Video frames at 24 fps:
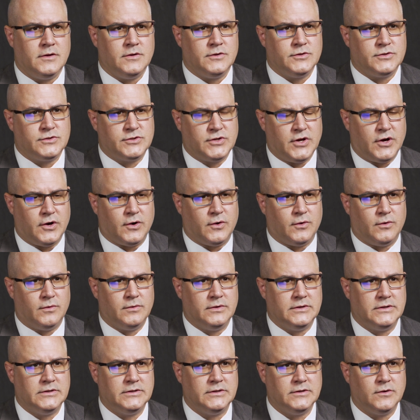So,
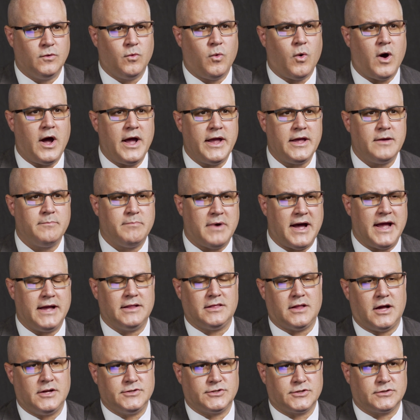why a
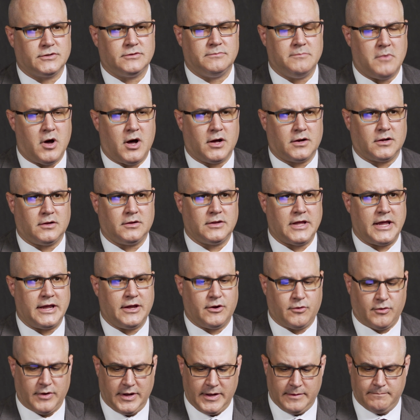biological model like
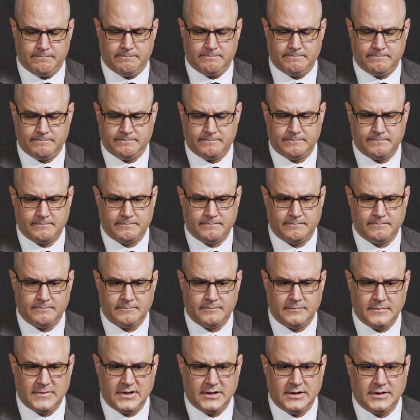CRM?
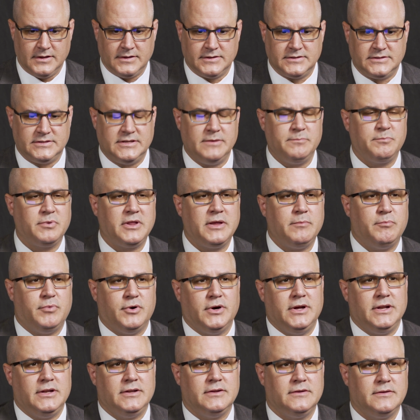Simply
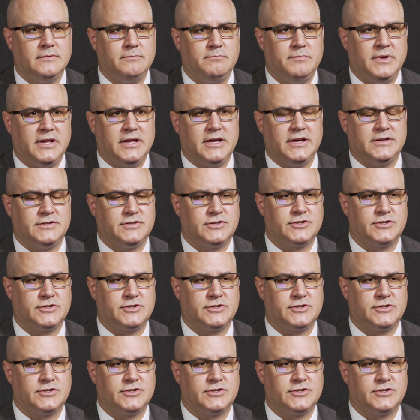put, because